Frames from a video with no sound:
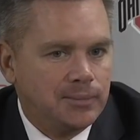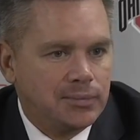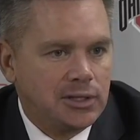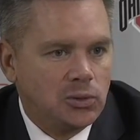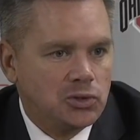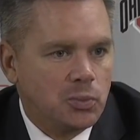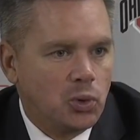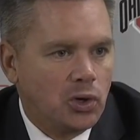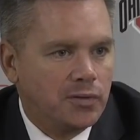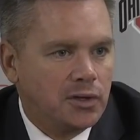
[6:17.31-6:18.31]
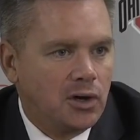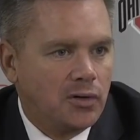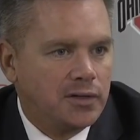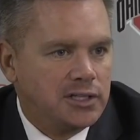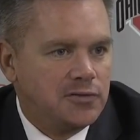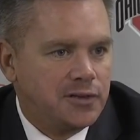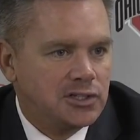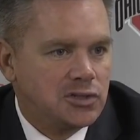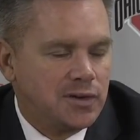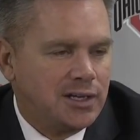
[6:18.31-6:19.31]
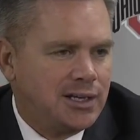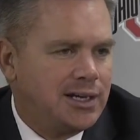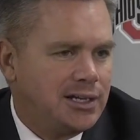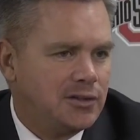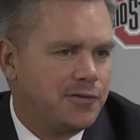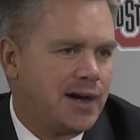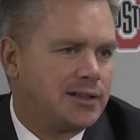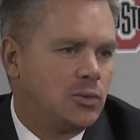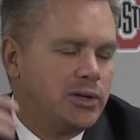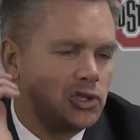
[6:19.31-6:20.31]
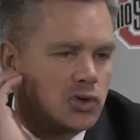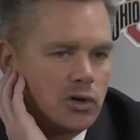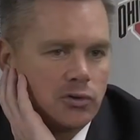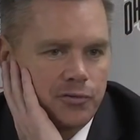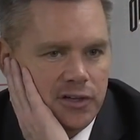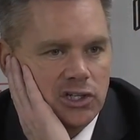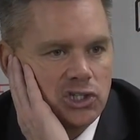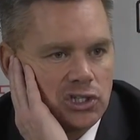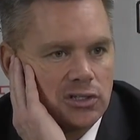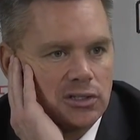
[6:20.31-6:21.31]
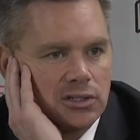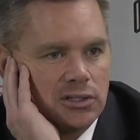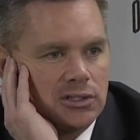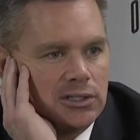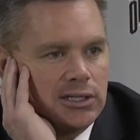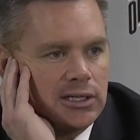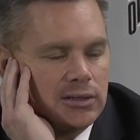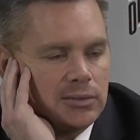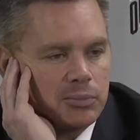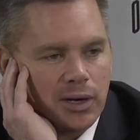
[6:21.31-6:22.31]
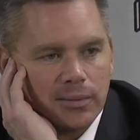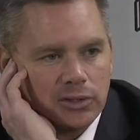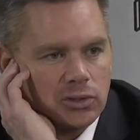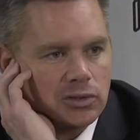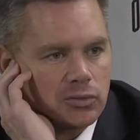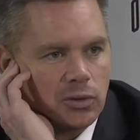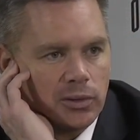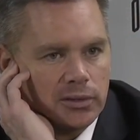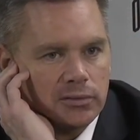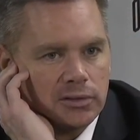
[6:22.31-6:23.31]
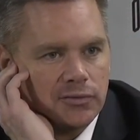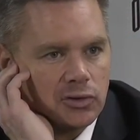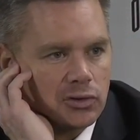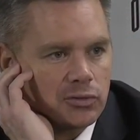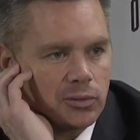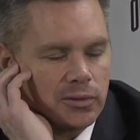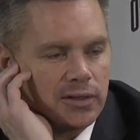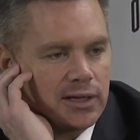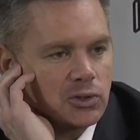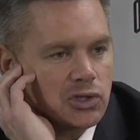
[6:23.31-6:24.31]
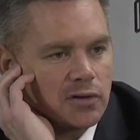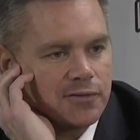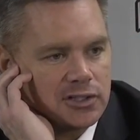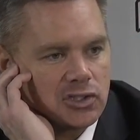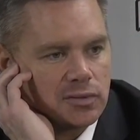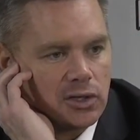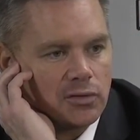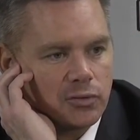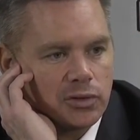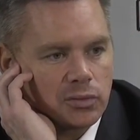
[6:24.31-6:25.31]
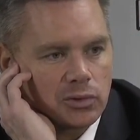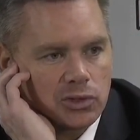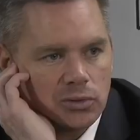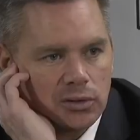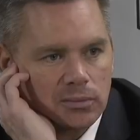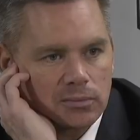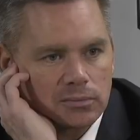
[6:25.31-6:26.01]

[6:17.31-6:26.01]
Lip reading: It was more on the defensive end and the fact that we struggled finishing and probably you could throw in, if you're going to throw anything else offensively, our free throw shooting.